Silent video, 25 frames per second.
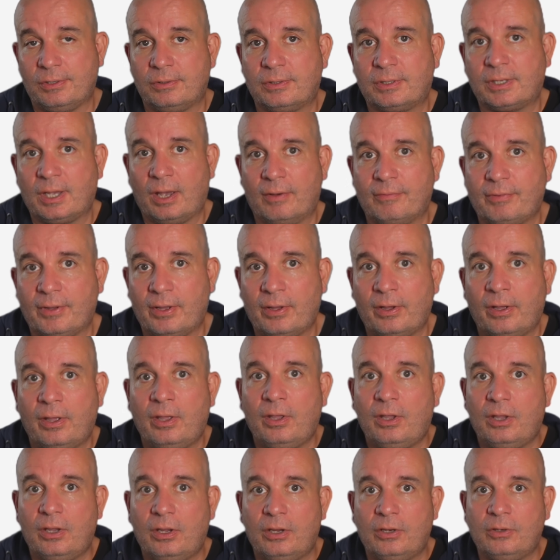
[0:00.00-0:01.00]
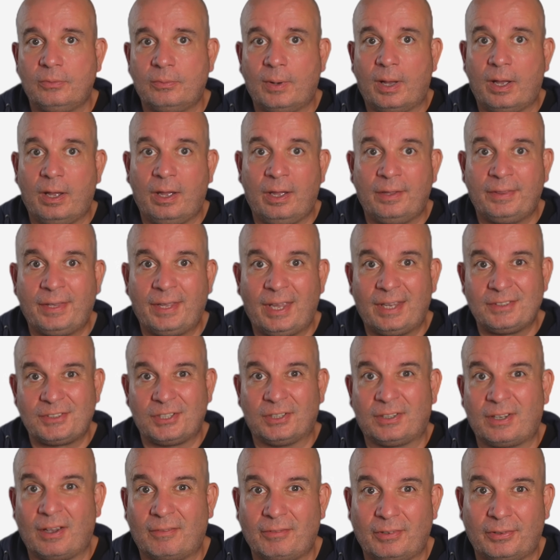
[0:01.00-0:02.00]
Cover, who are there to
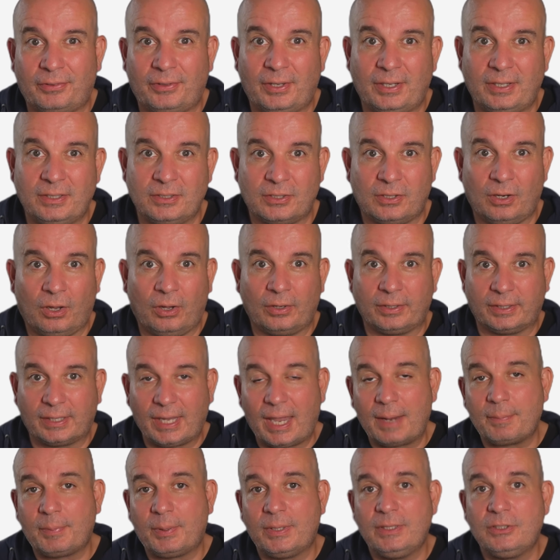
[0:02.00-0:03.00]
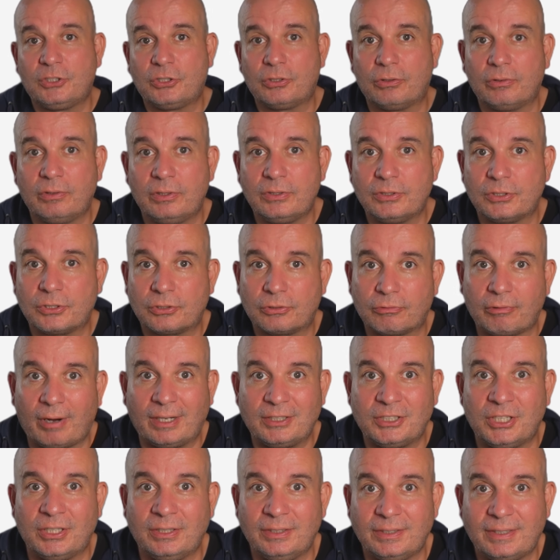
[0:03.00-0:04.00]
cover things like gap insurance,
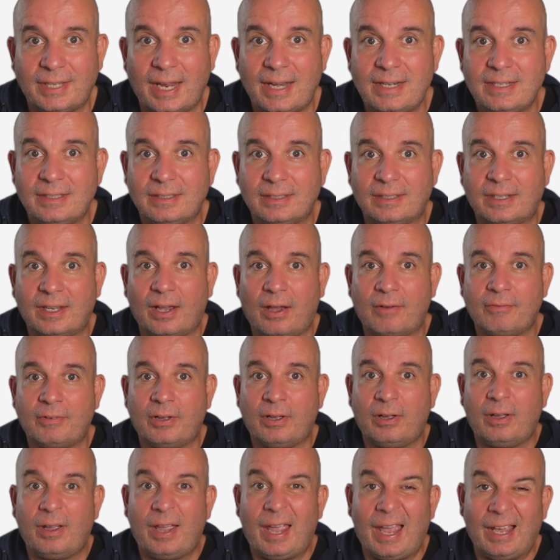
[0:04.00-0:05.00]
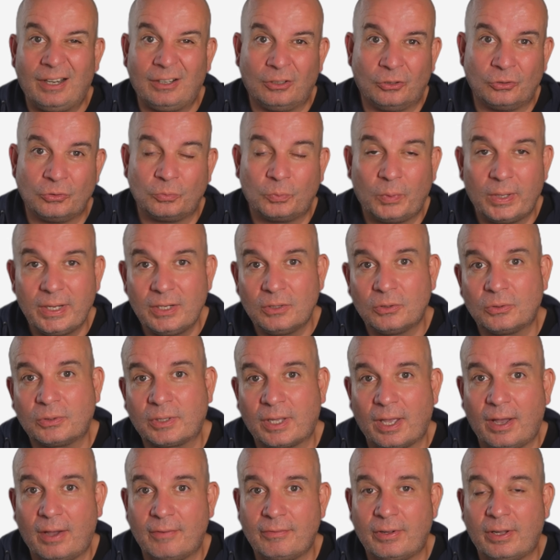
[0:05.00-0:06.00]
scratch and dent cover, alloy wheel
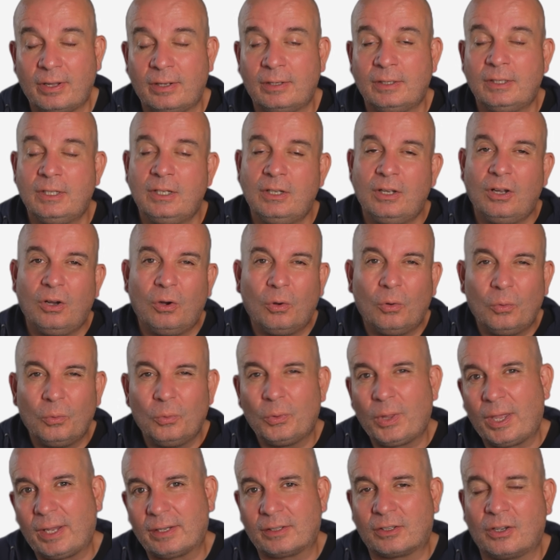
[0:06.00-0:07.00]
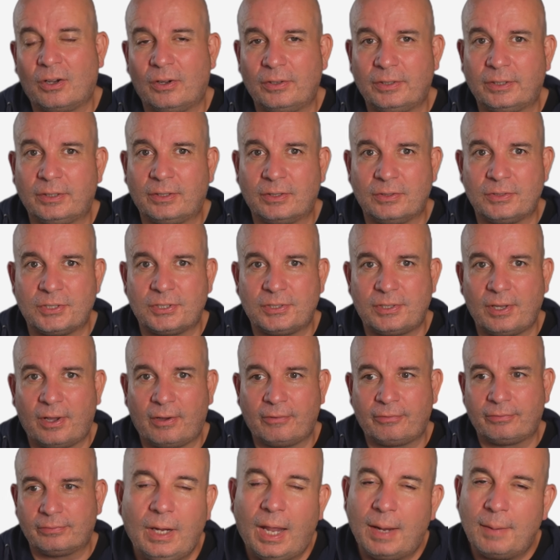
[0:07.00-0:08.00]
cover, all that kind of good
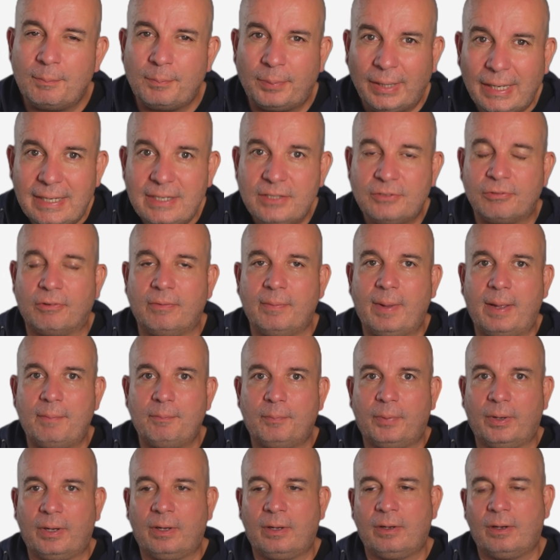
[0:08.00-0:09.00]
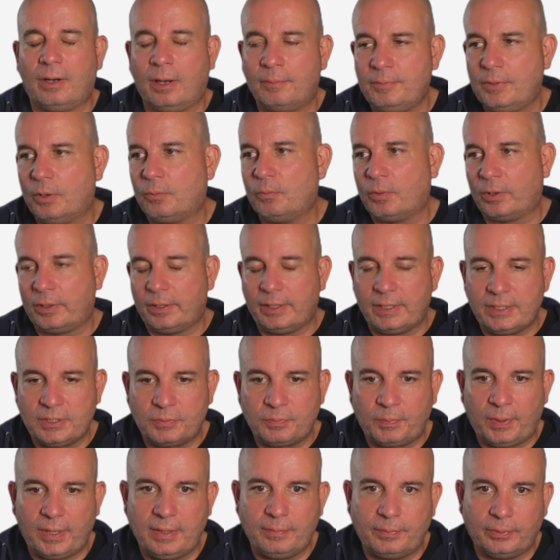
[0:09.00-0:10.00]
stuff. And please remember, I'm not one of these
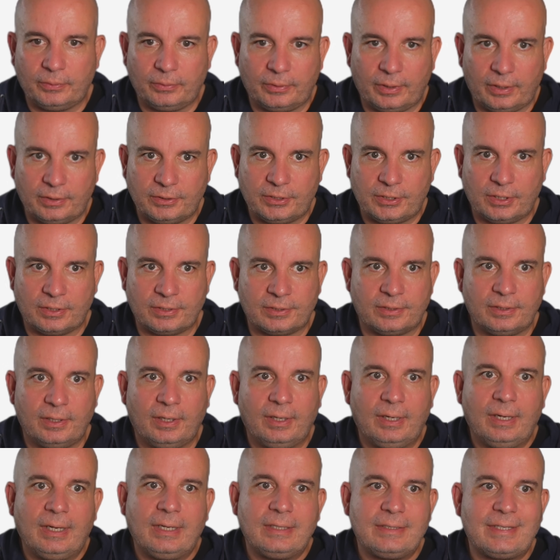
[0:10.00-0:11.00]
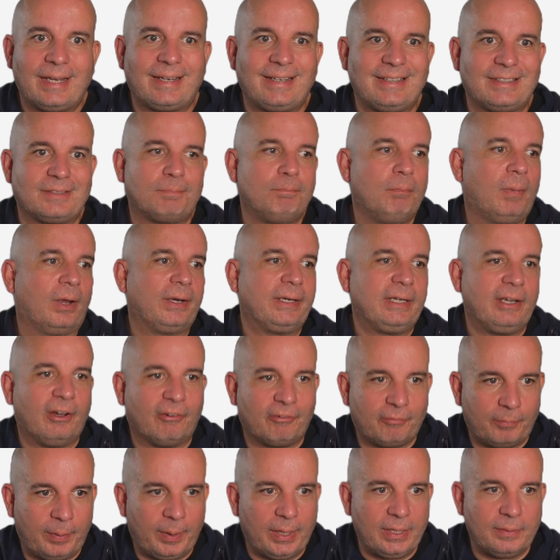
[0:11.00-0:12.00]
people that just takes money
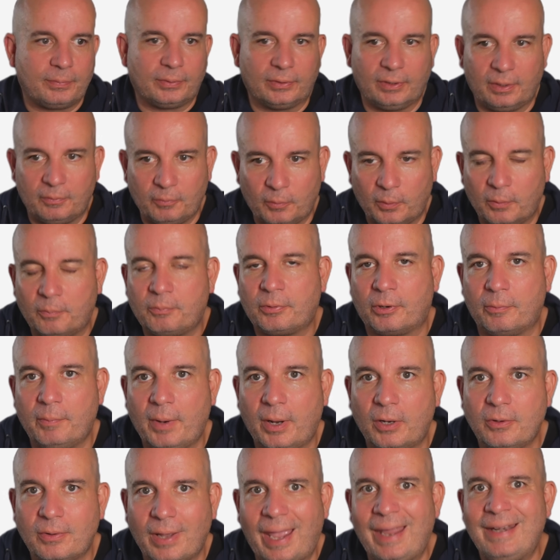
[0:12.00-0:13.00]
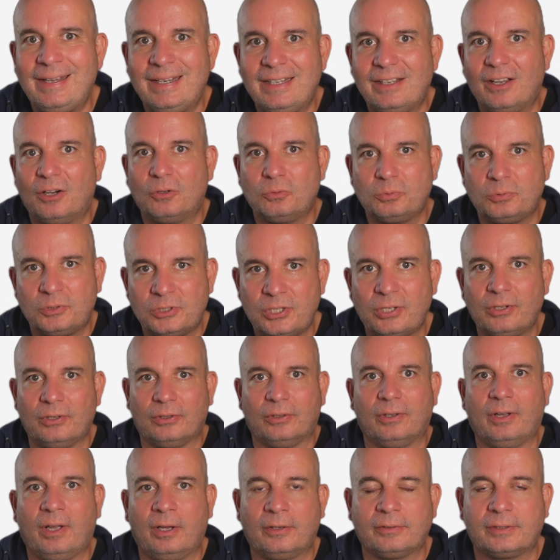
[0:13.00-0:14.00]
off people and will promote any old toot,
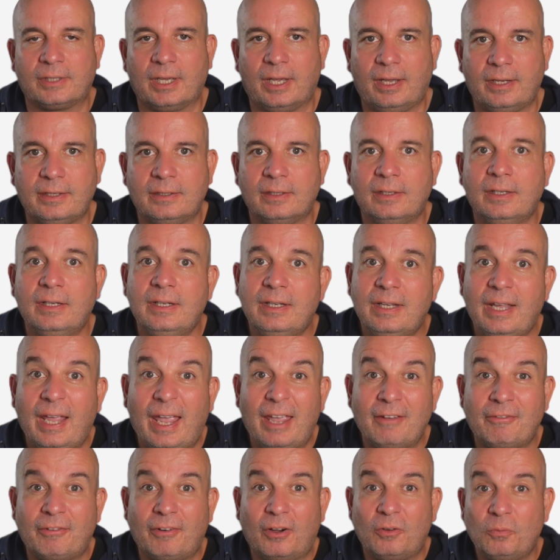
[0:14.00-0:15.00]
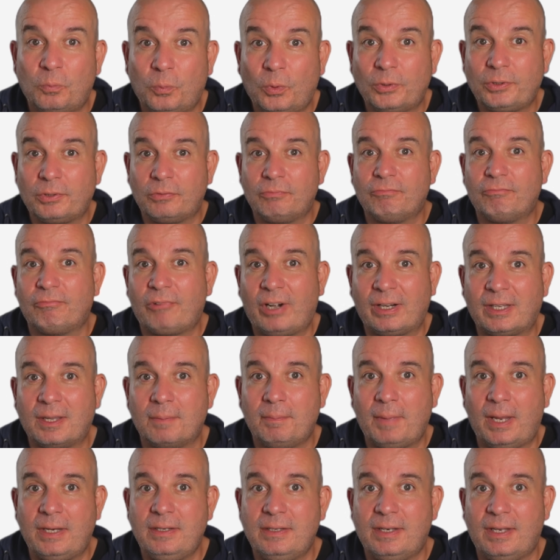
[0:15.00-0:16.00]
okay? If I wouldn't
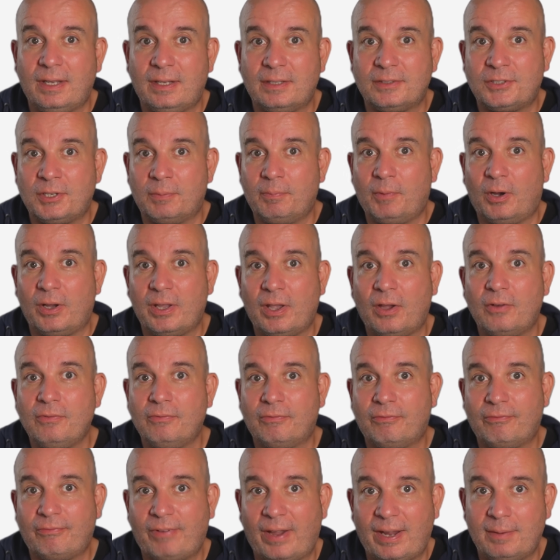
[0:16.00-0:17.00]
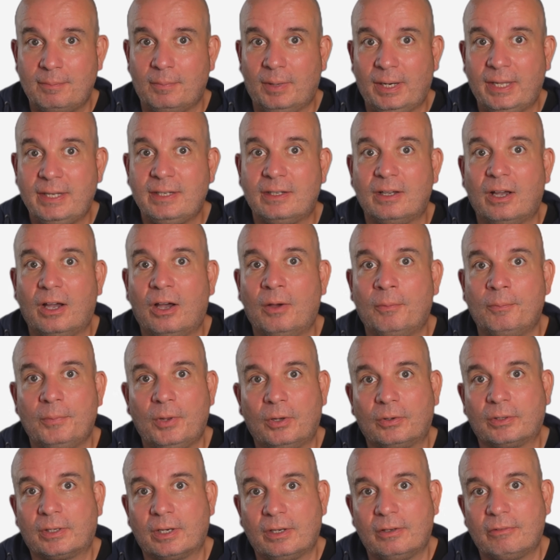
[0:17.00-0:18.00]
recommend it to my own family, I'm
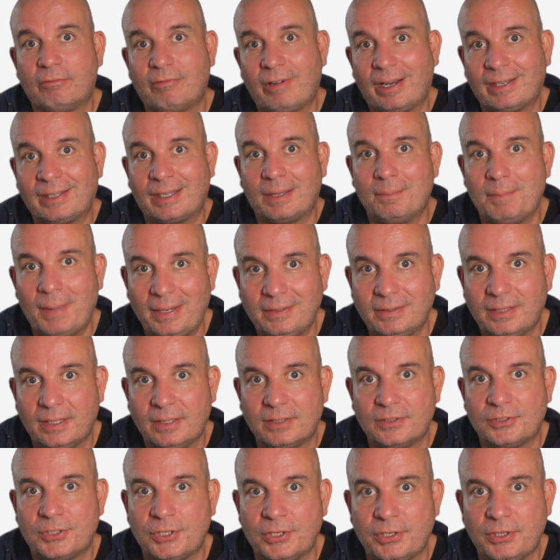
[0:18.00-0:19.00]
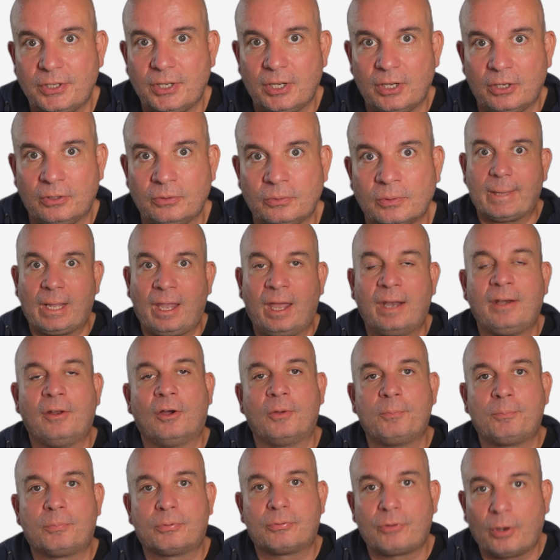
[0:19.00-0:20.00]
not going to recommend it to you. And I
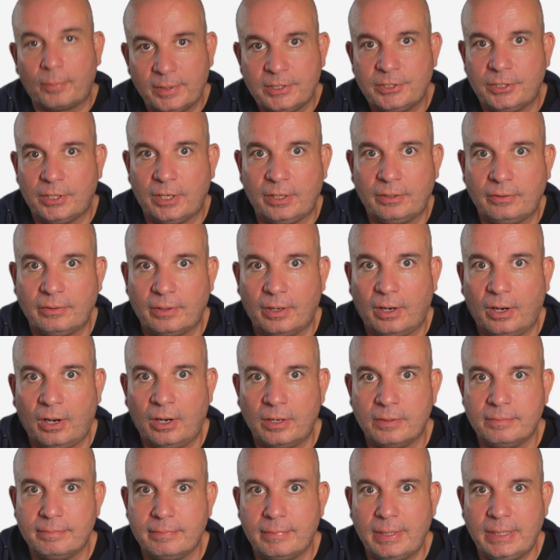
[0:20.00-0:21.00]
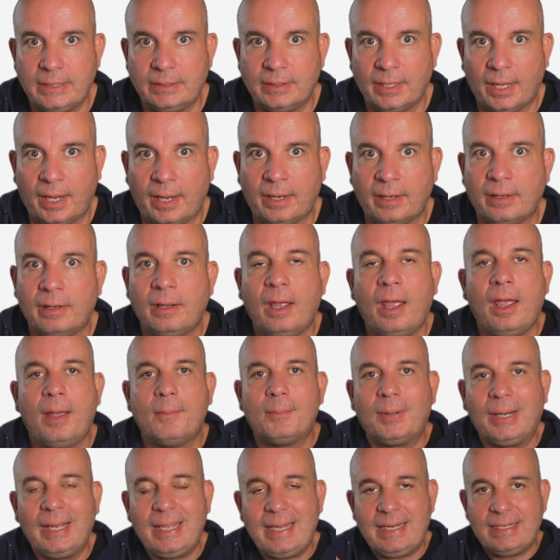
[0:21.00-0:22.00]
promise you, I mean that.
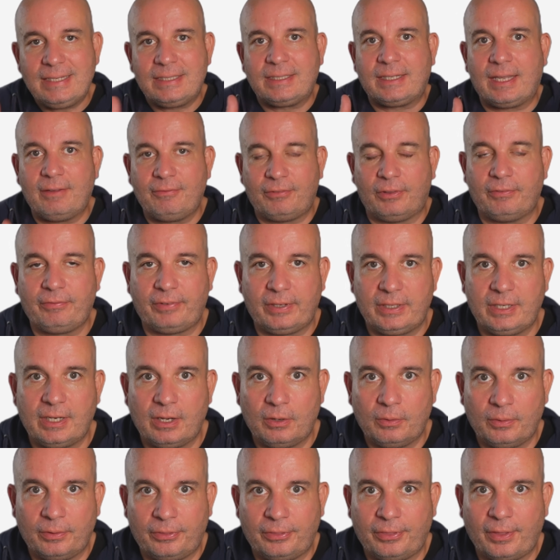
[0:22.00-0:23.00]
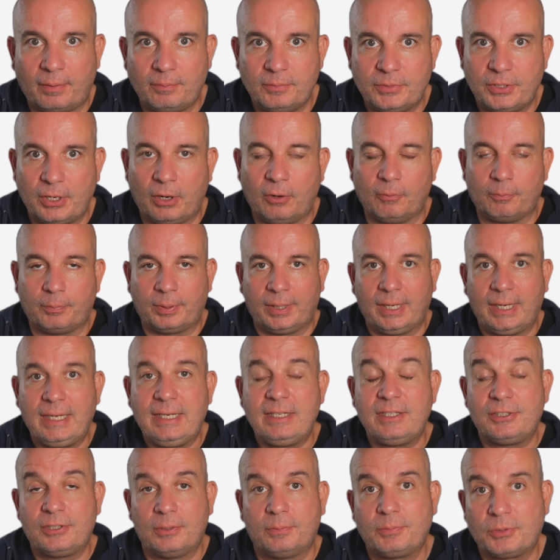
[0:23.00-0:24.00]
Please give the video a thumbs up.
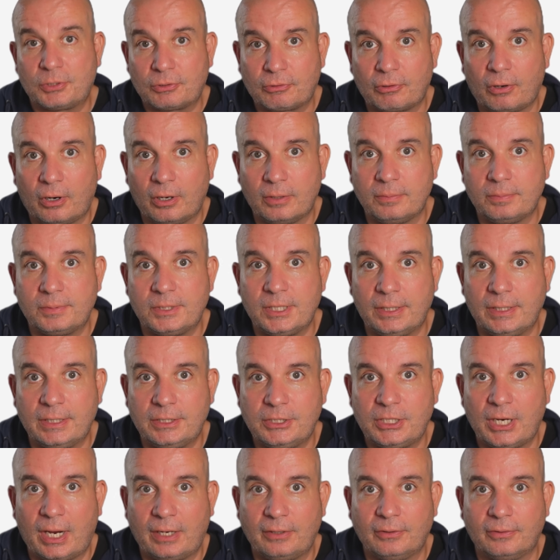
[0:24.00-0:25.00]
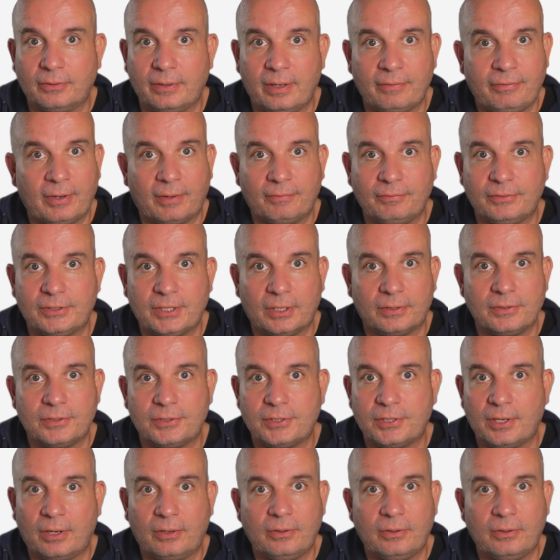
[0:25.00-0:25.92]
Please subscribe to the channel if you haven't done so.